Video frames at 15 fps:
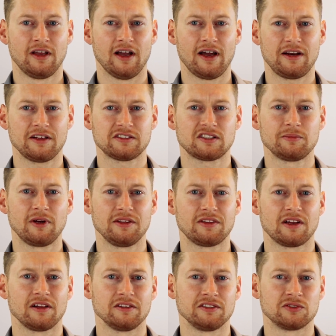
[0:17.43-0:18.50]
I'd estimate
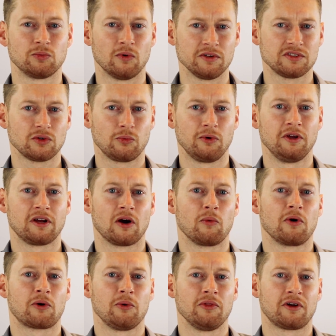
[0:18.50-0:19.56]
that at least once a week I
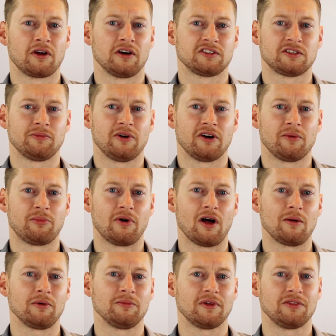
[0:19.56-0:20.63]
work with the customer on a
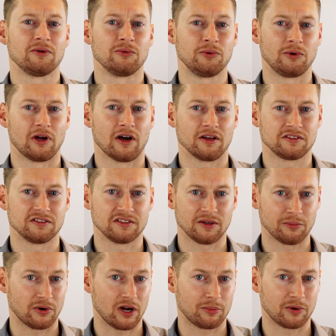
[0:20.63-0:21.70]
problem that the root cause is
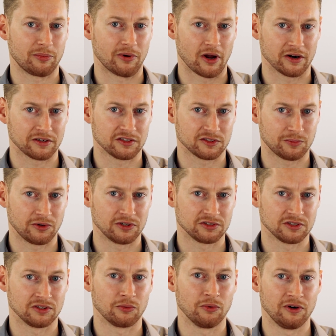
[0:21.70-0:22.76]
improper product
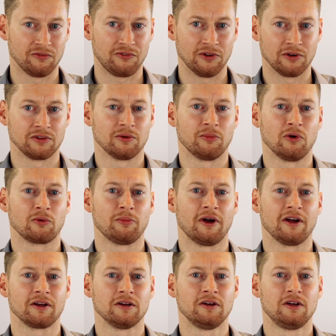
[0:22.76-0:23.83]
dispersion when filling the bulk
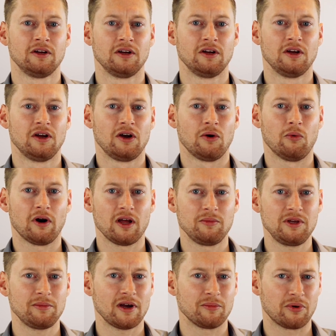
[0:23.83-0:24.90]
bag. What I
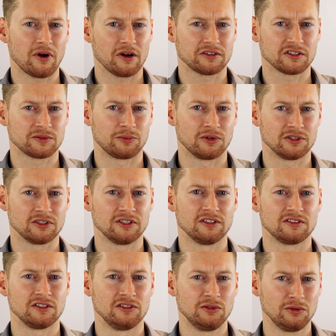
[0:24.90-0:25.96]
mean by product dispersion
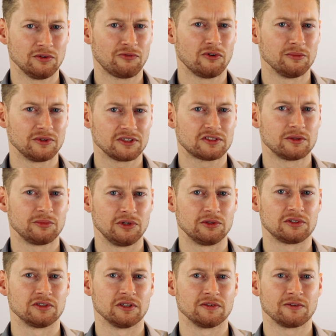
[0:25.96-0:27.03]
is the uniform
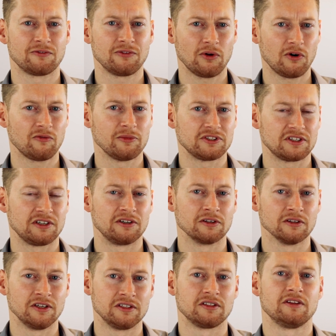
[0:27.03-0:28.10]
distribution of the flow of
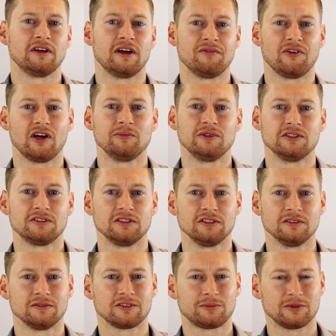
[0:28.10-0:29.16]
material into the FIBC,
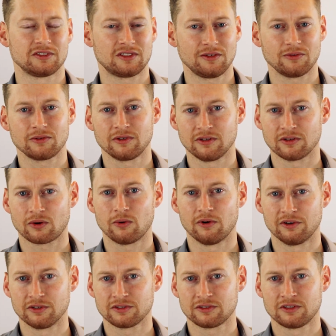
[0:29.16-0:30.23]
specifically in the
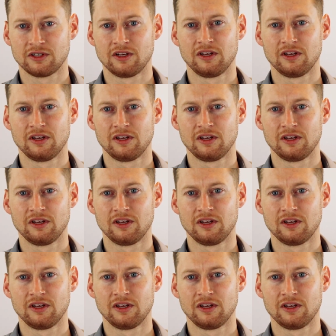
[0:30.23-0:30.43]
corners.